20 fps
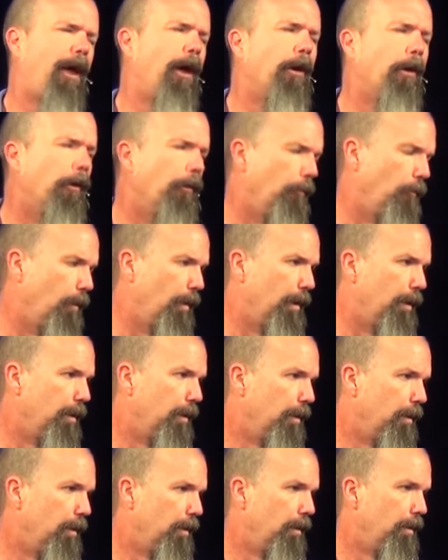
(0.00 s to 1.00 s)
Who?
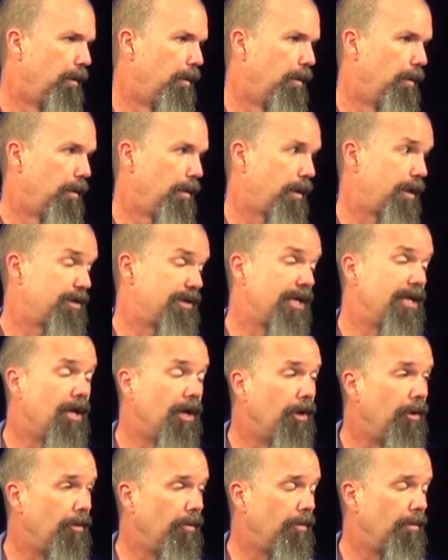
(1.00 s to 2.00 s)
Because they
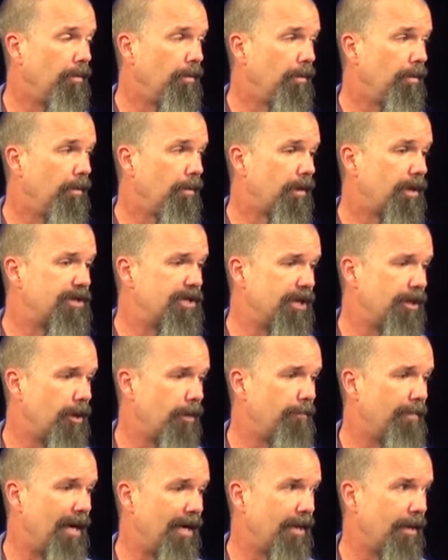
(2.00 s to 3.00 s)
knew, because in
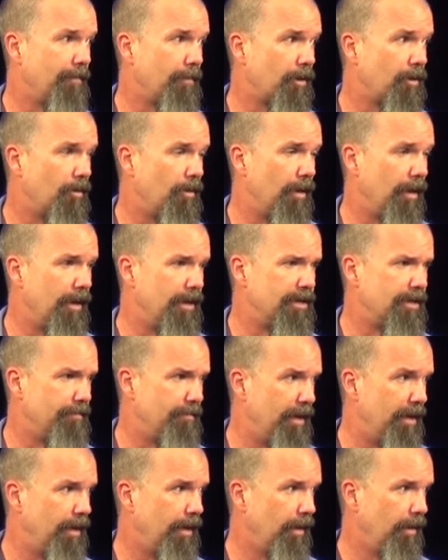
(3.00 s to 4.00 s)
their mind they were going, Is it
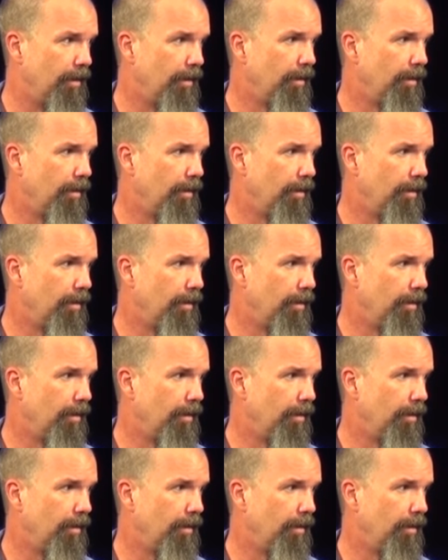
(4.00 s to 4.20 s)
me?